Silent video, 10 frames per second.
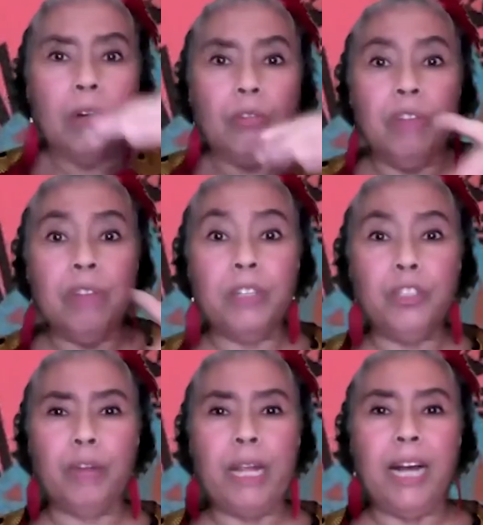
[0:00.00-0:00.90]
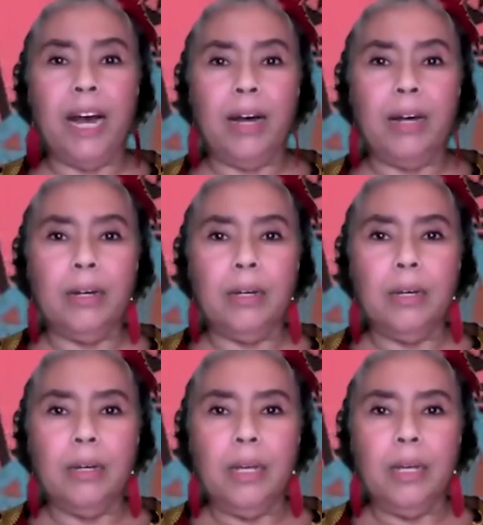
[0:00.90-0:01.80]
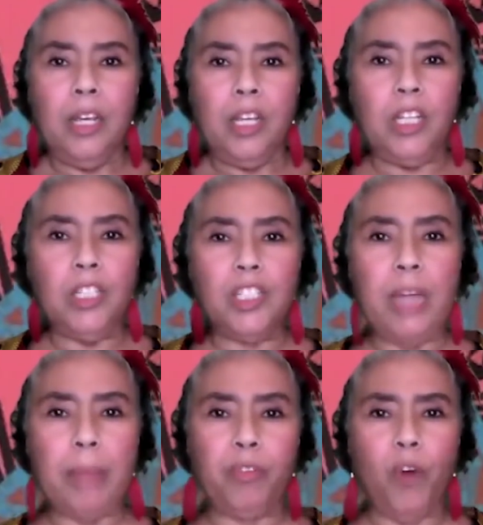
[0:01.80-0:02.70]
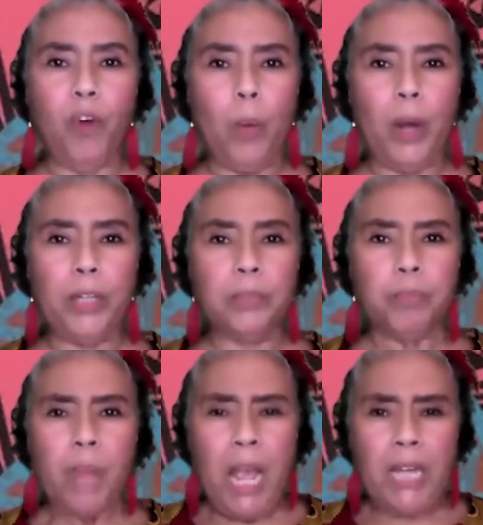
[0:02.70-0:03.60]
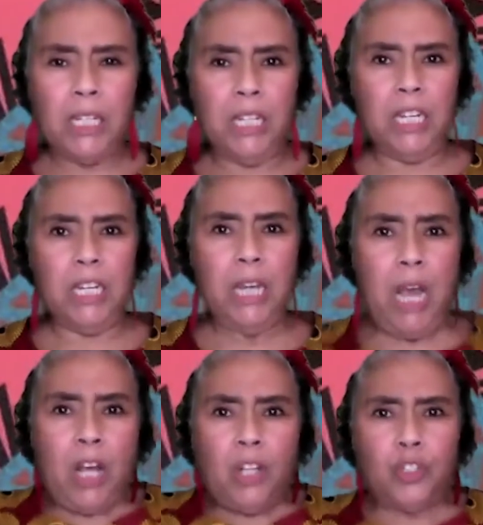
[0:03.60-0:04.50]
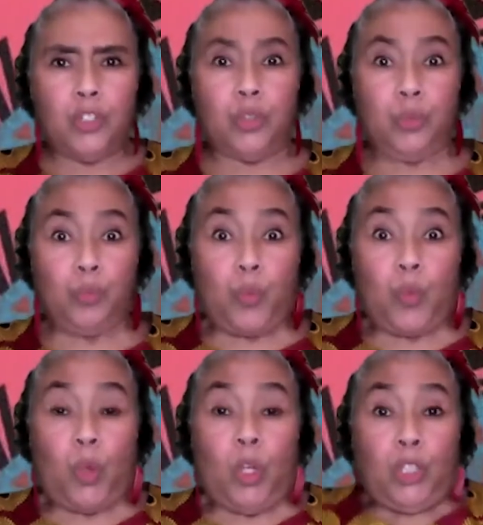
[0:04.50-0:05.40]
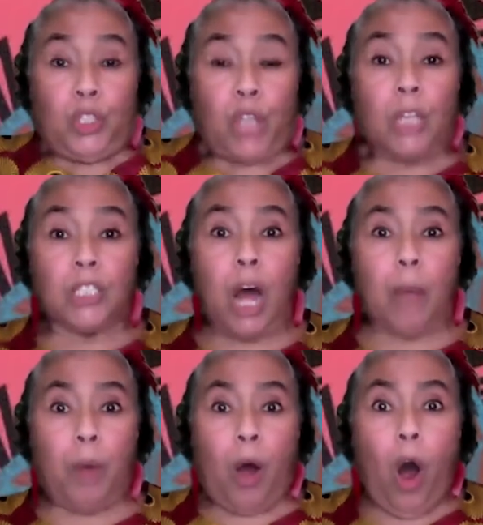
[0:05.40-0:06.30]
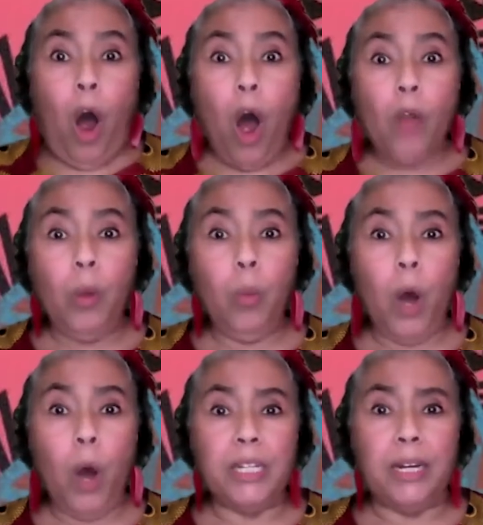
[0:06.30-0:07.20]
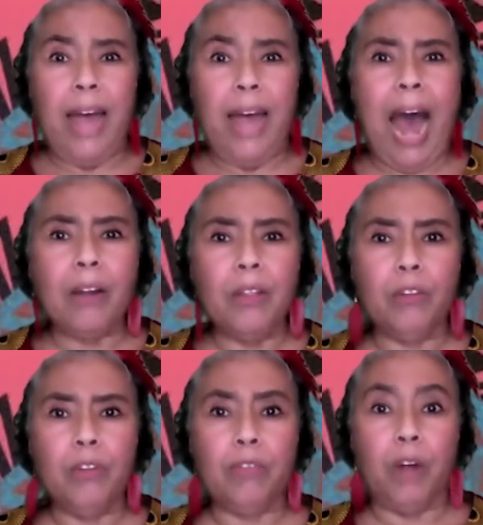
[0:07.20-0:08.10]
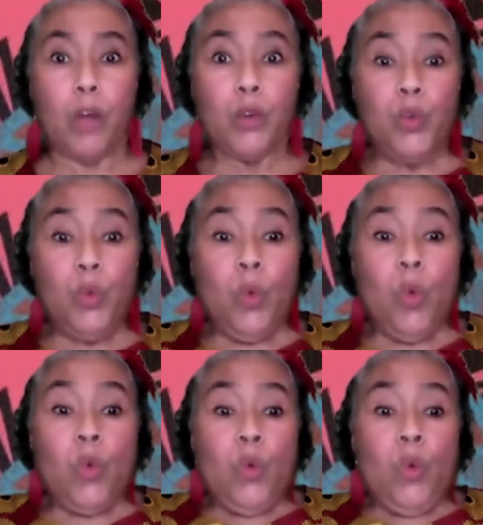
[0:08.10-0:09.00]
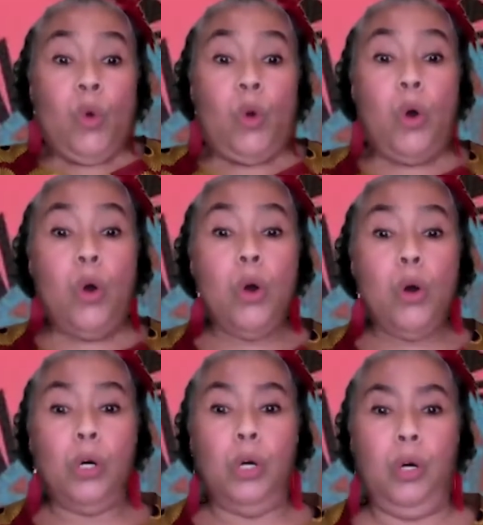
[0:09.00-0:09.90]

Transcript: river drinker. He stepped forward and he sucked up all the water out of the river. Ooh,